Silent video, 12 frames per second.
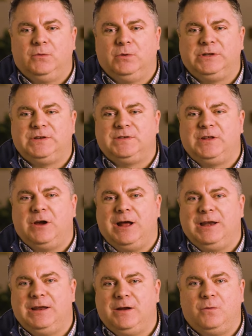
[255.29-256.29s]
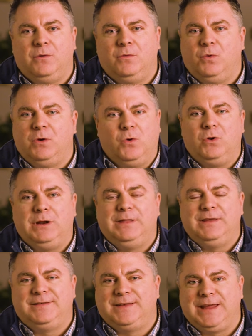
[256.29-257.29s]
which is the idea that we're all
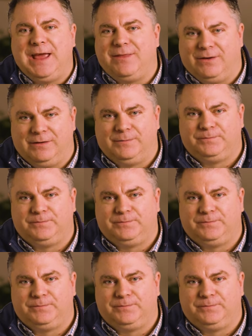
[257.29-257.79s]
in this together.